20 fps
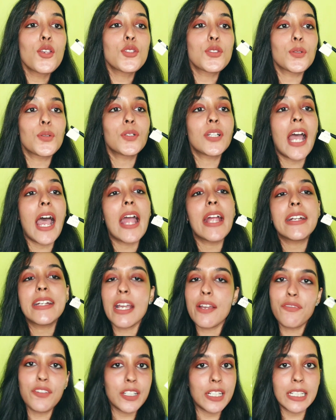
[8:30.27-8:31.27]
So I
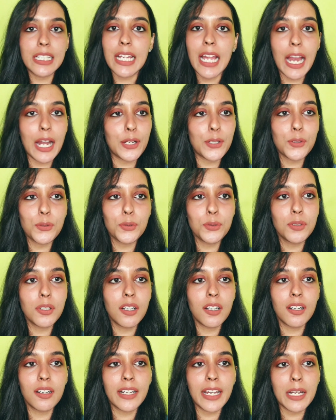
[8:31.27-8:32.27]
definitely had to
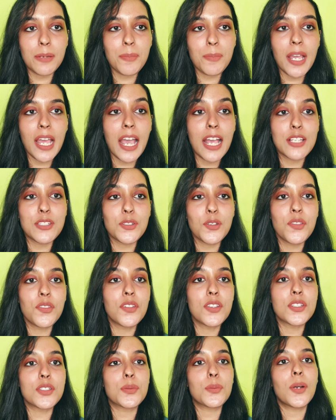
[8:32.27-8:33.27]
uh, get my hands
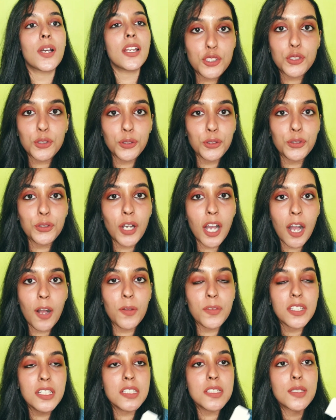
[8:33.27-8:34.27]
on this one. Show you
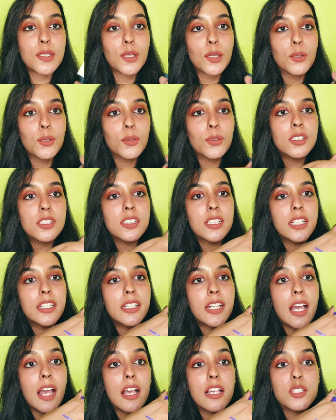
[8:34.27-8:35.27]
how this looks.
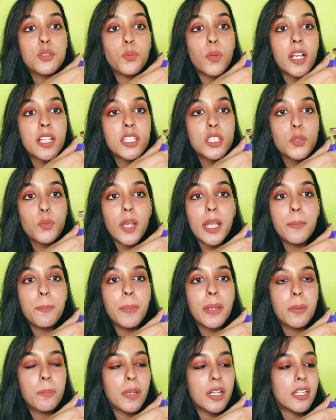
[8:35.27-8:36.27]
It has one
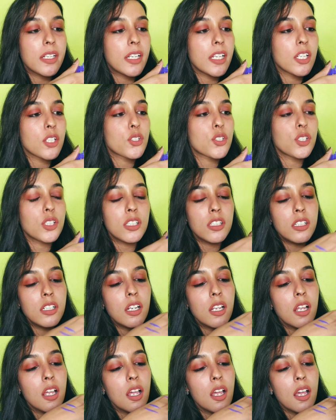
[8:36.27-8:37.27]
swipe
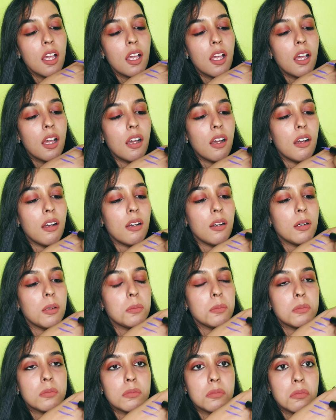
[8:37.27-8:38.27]
pigmentation.
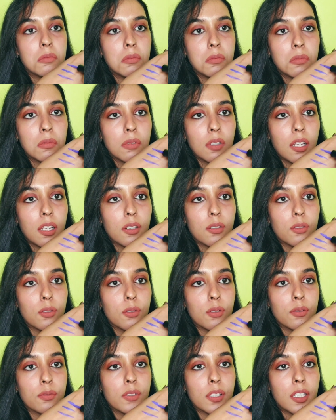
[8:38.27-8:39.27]
Um, I
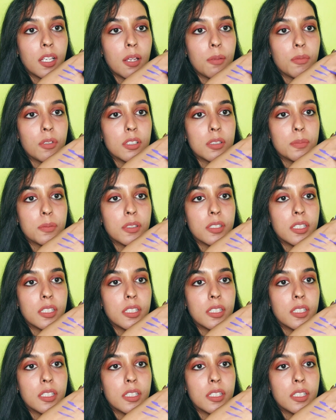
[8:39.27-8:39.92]
don't know if the camera is...